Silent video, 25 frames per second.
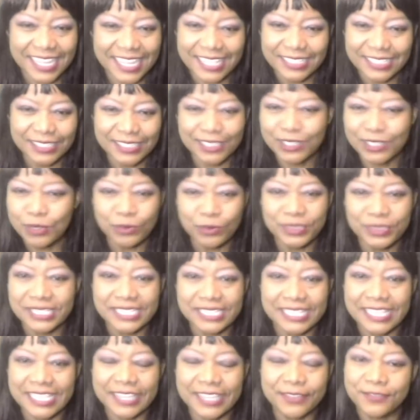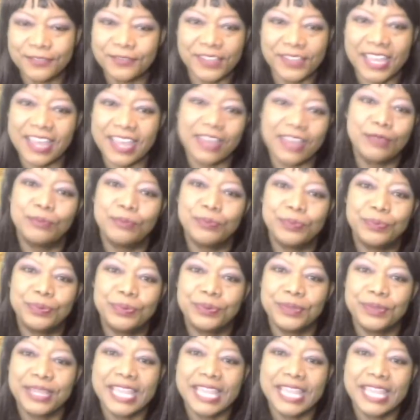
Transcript: and don't give up.